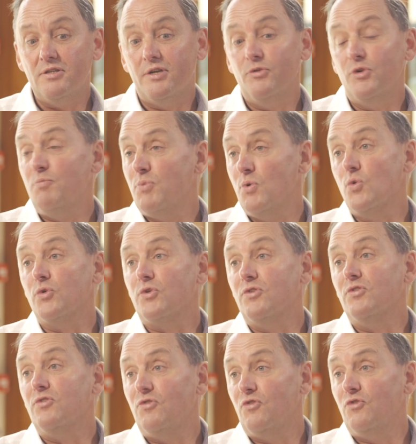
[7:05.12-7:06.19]
that are
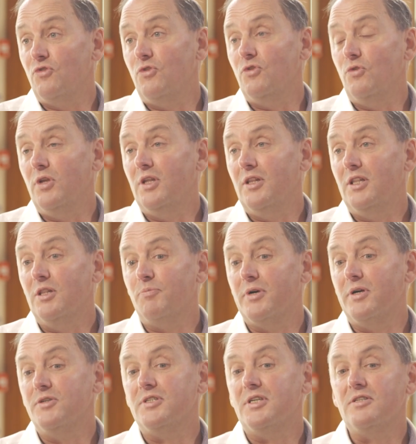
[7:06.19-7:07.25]
important in the
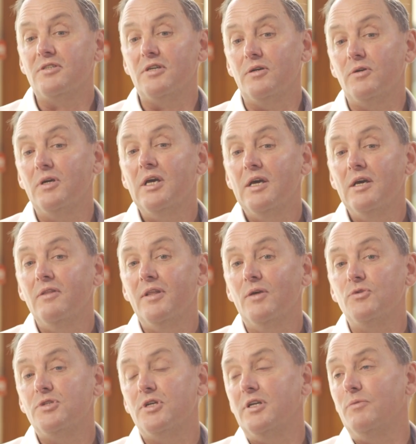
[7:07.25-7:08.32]
process. So it
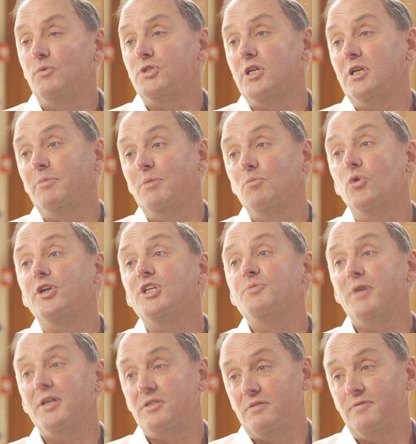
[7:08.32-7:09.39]
will certainly be more
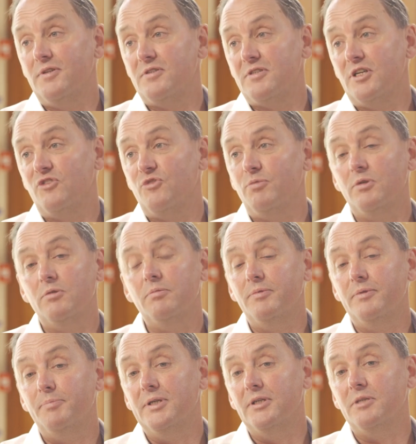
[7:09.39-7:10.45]
expensive for the
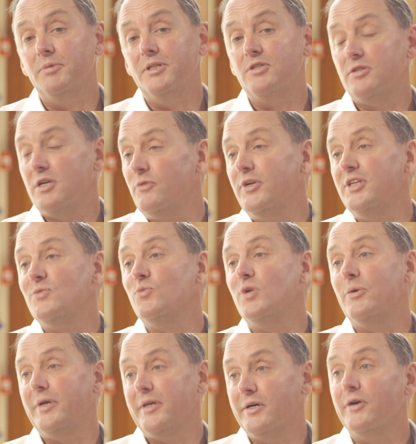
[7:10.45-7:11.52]
self-builder, but there's no reason
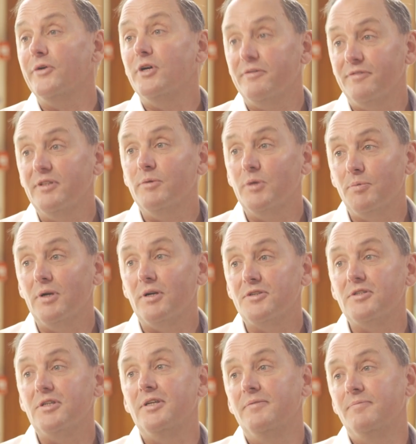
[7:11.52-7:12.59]
why we can't offer them a
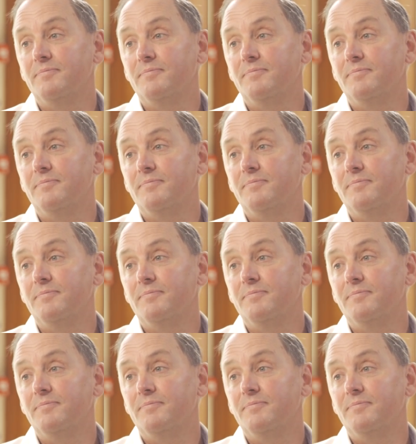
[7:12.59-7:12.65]
policy.